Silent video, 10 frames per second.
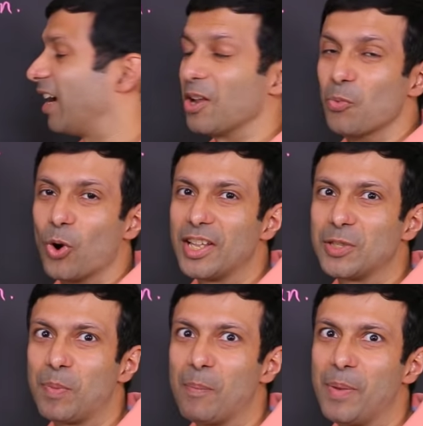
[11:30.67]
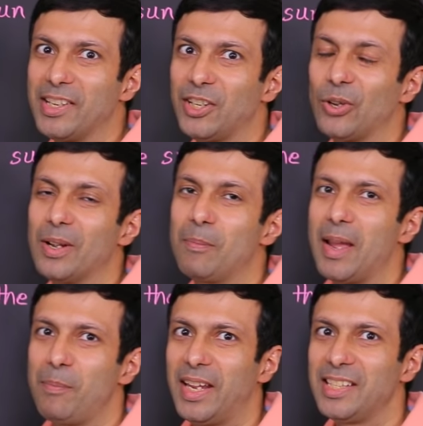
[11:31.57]
And what is perpendicular
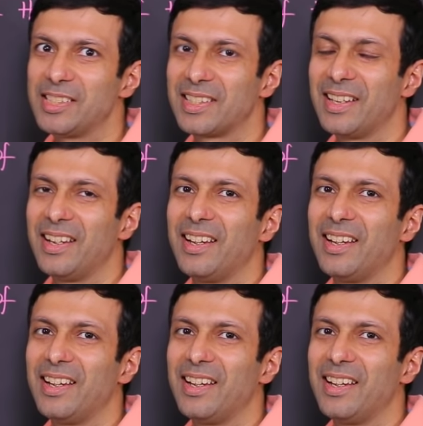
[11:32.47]
by base?